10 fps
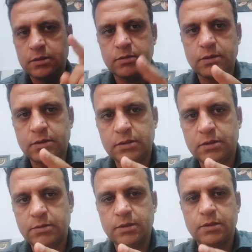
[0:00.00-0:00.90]
That's a
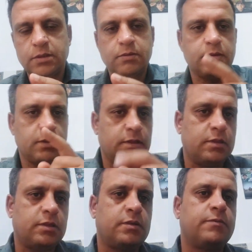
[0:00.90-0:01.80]
small extra cost
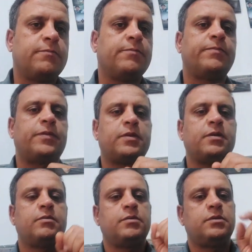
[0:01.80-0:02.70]
to factor
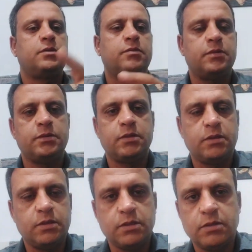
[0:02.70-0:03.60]
in. Who should buy the
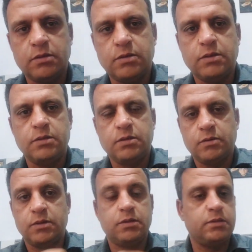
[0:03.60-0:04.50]
Galaxy
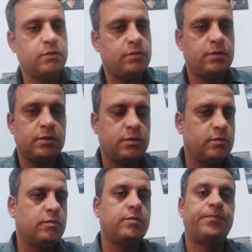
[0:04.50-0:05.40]
A07?
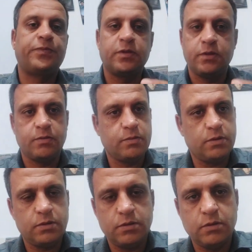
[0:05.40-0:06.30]
Buy the
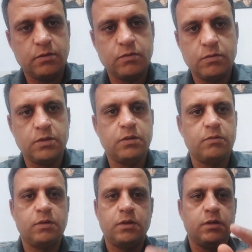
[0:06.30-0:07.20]
A07 if you
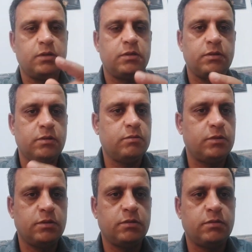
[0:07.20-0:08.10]
want a very
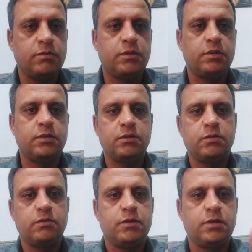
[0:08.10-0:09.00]
large screen for
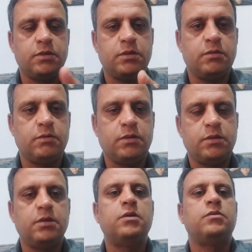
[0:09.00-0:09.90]
media at a low
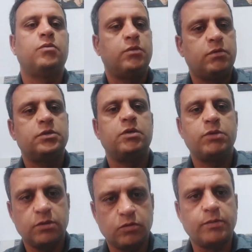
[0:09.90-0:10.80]
price,
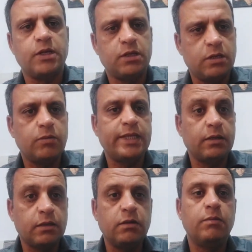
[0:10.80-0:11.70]
excellent battery
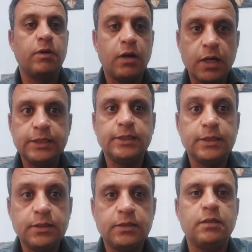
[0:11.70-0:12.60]
life and a device that
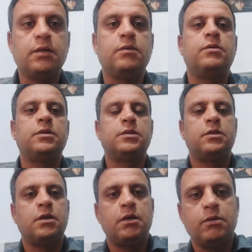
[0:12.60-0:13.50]
will last through the
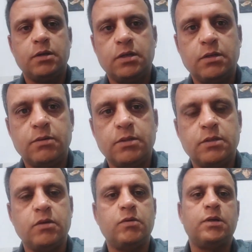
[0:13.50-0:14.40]
day, or two,
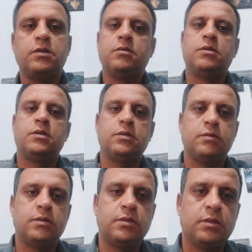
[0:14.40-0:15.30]
without much
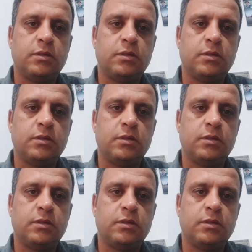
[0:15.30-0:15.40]
fuss.